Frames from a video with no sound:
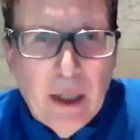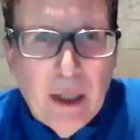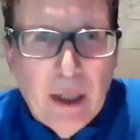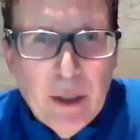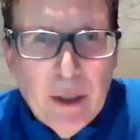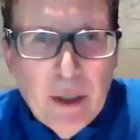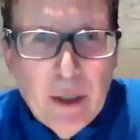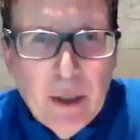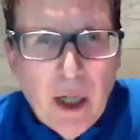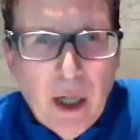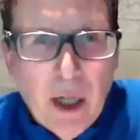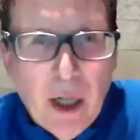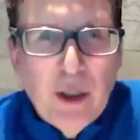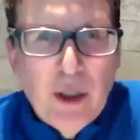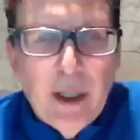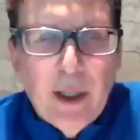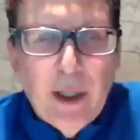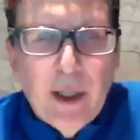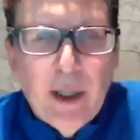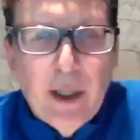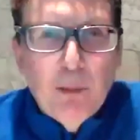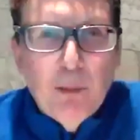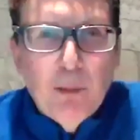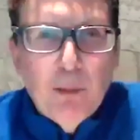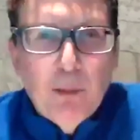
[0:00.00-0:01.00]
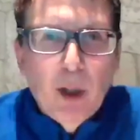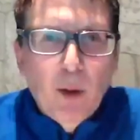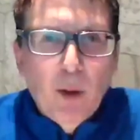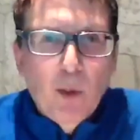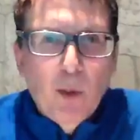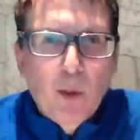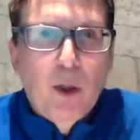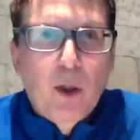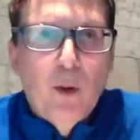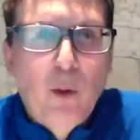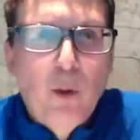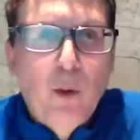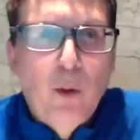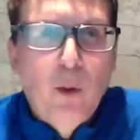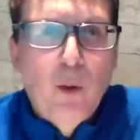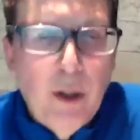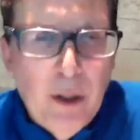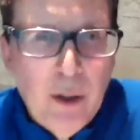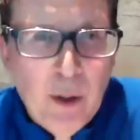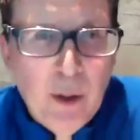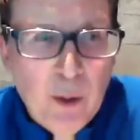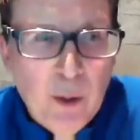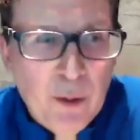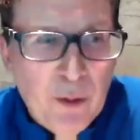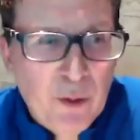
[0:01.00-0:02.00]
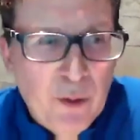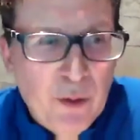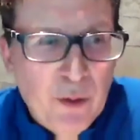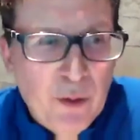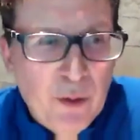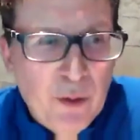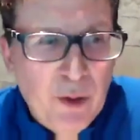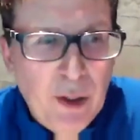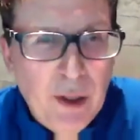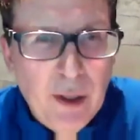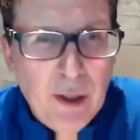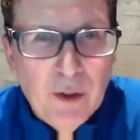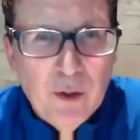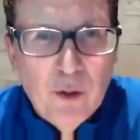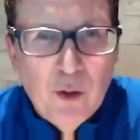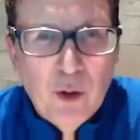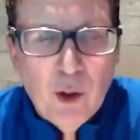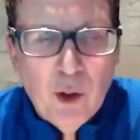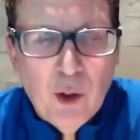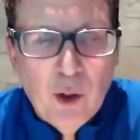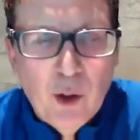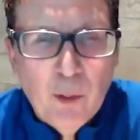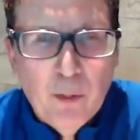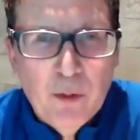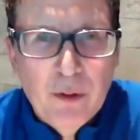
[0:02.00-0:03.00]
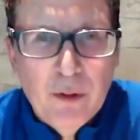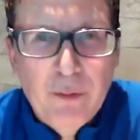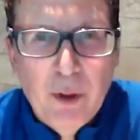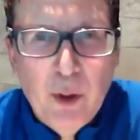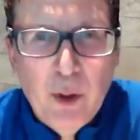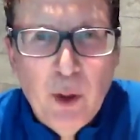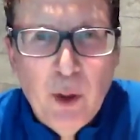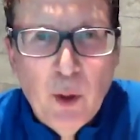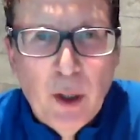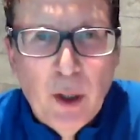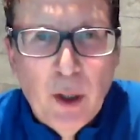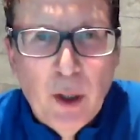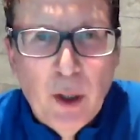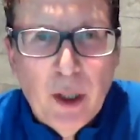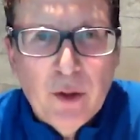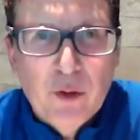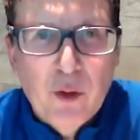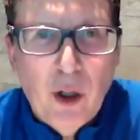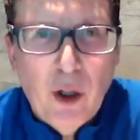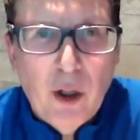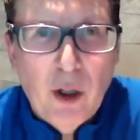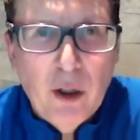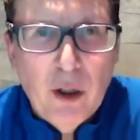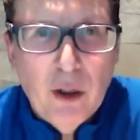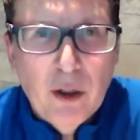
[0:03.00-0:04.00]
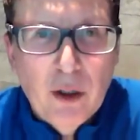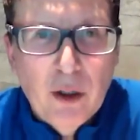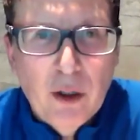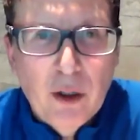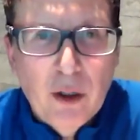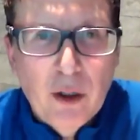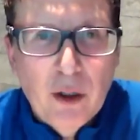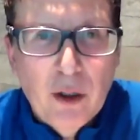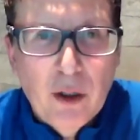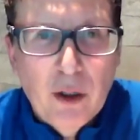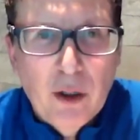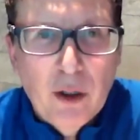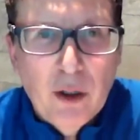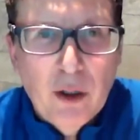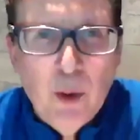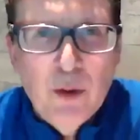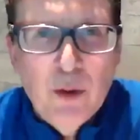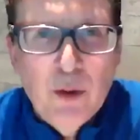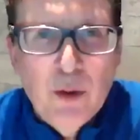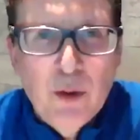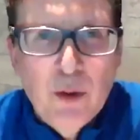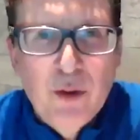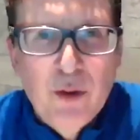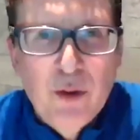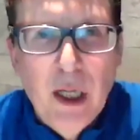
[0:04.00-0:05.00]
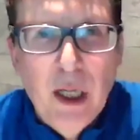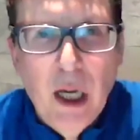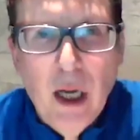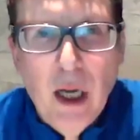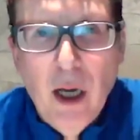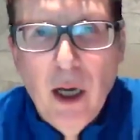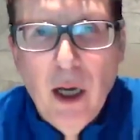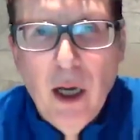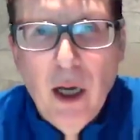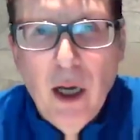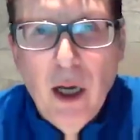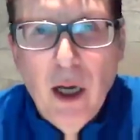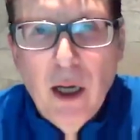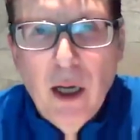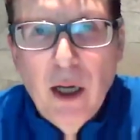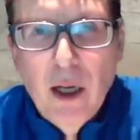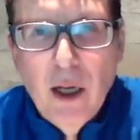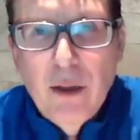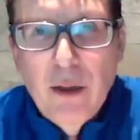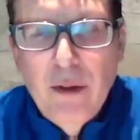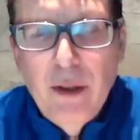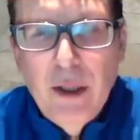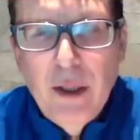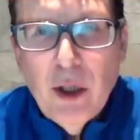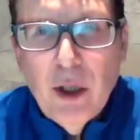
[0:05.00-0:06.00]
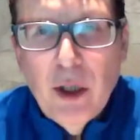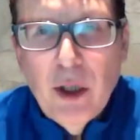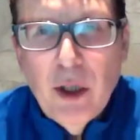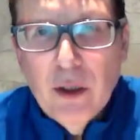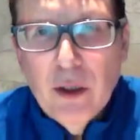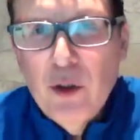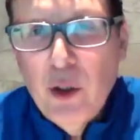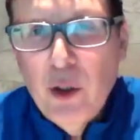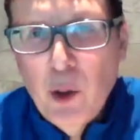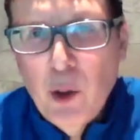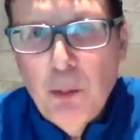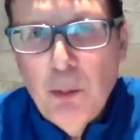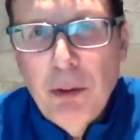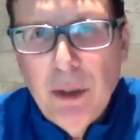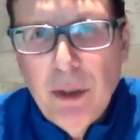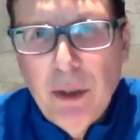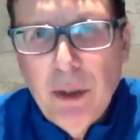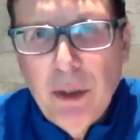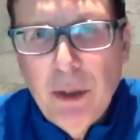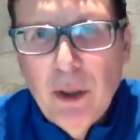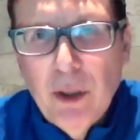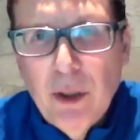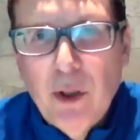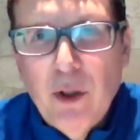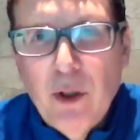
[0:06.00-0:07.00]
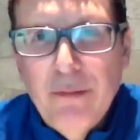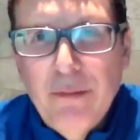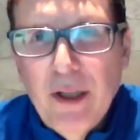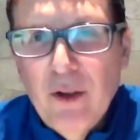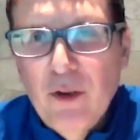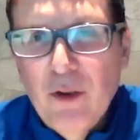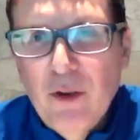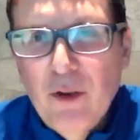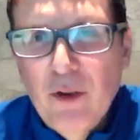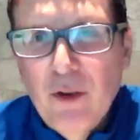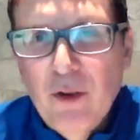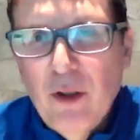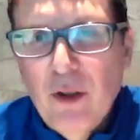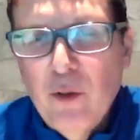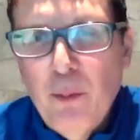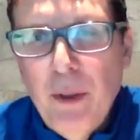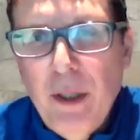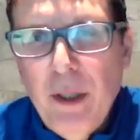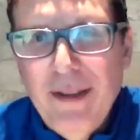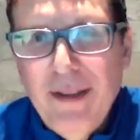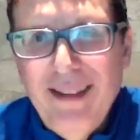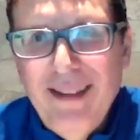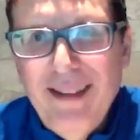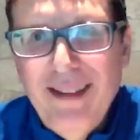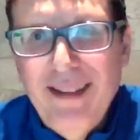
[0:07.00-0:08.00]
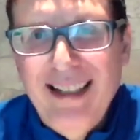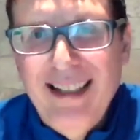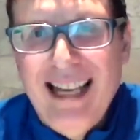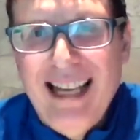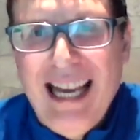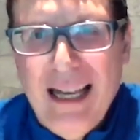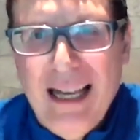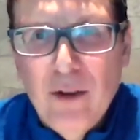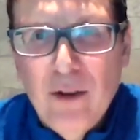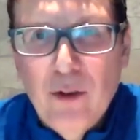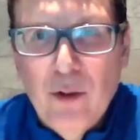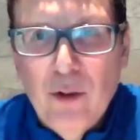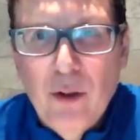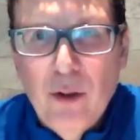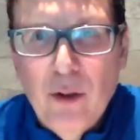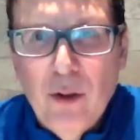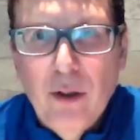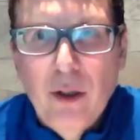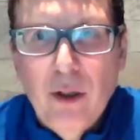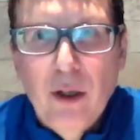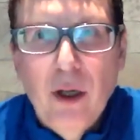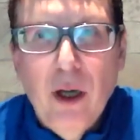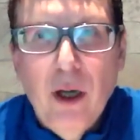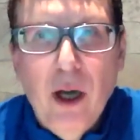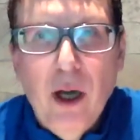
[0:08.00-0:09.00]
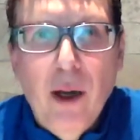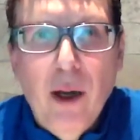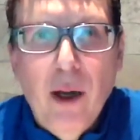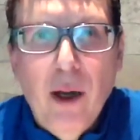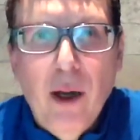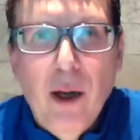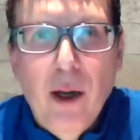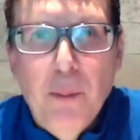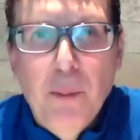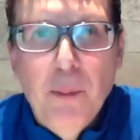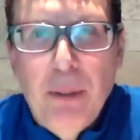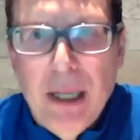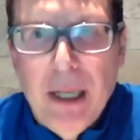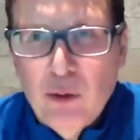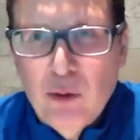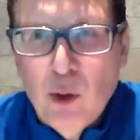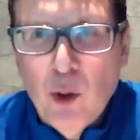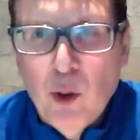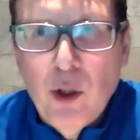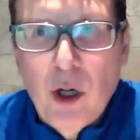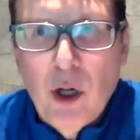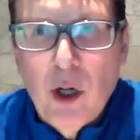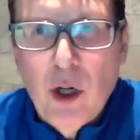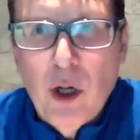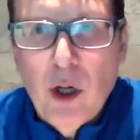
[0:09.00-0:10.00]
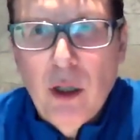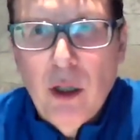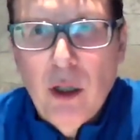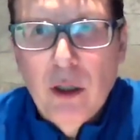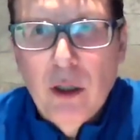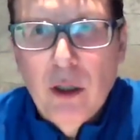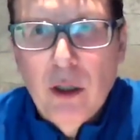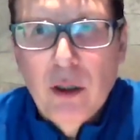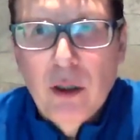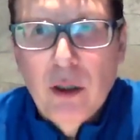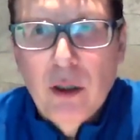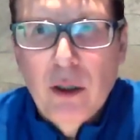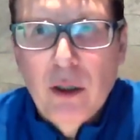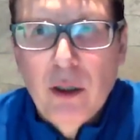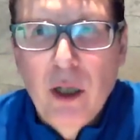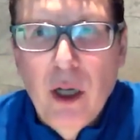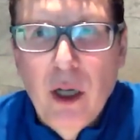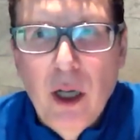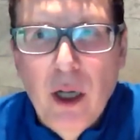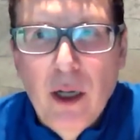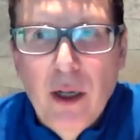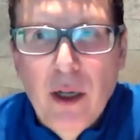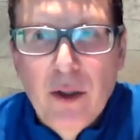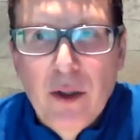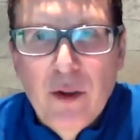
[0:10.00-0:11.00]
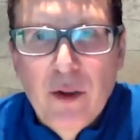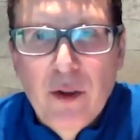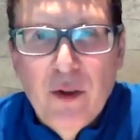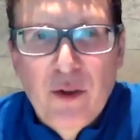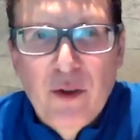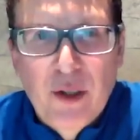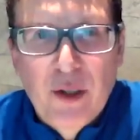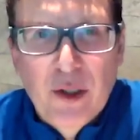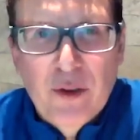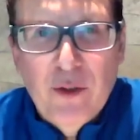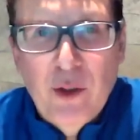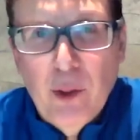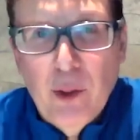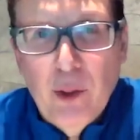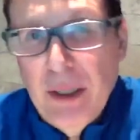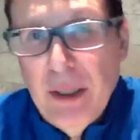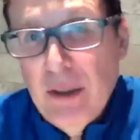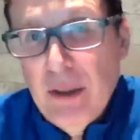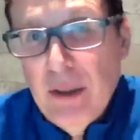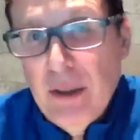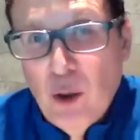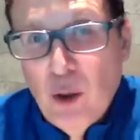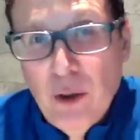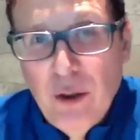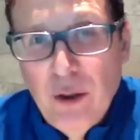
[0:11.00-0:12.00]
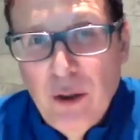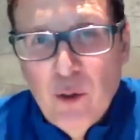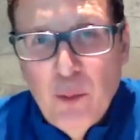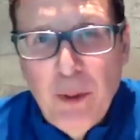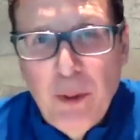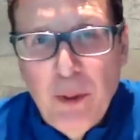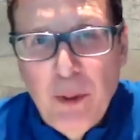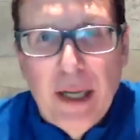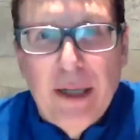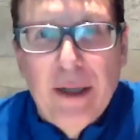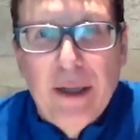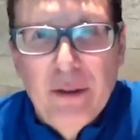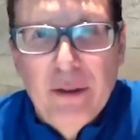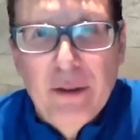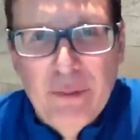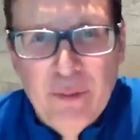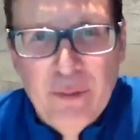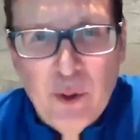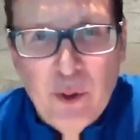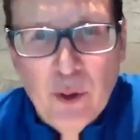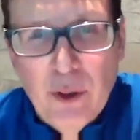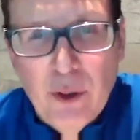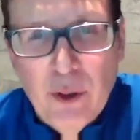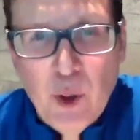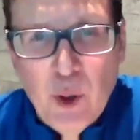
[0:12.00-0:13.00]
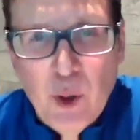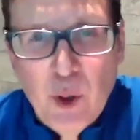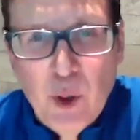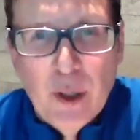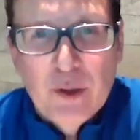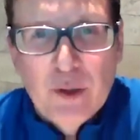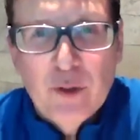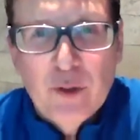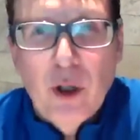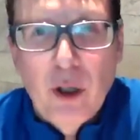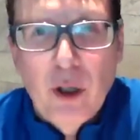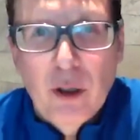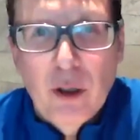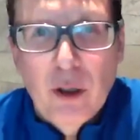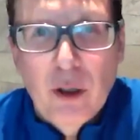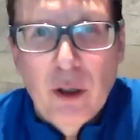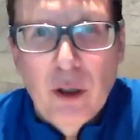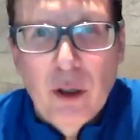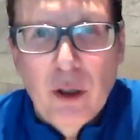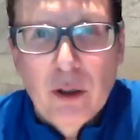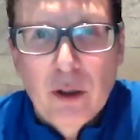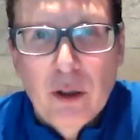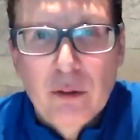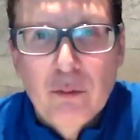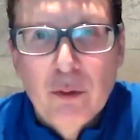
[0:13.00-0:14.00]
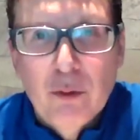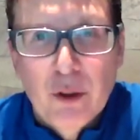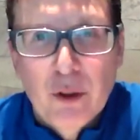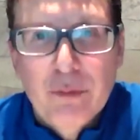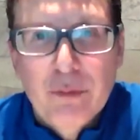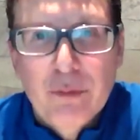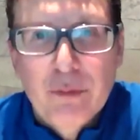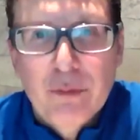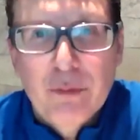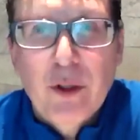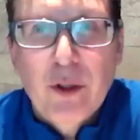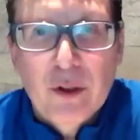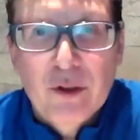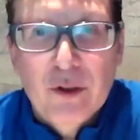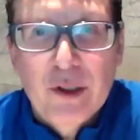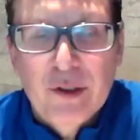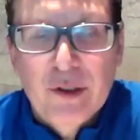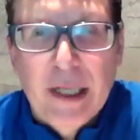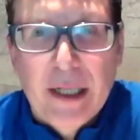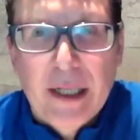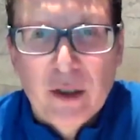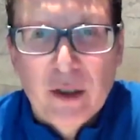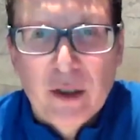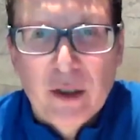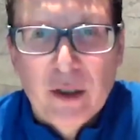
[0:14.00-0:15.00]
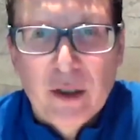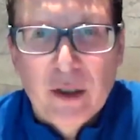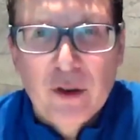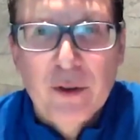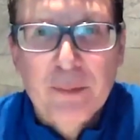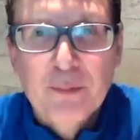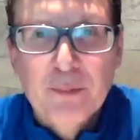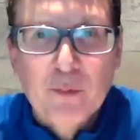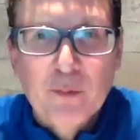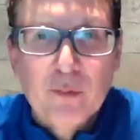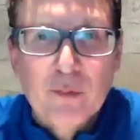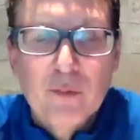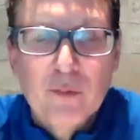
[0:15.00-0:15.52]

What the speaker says: regard, Jacob, what do you see in terms of the U.S. dollar? Do you see the current geopolitical events as being the end to the petrodollar system, and could this be negative to the US dollar reserve currency status?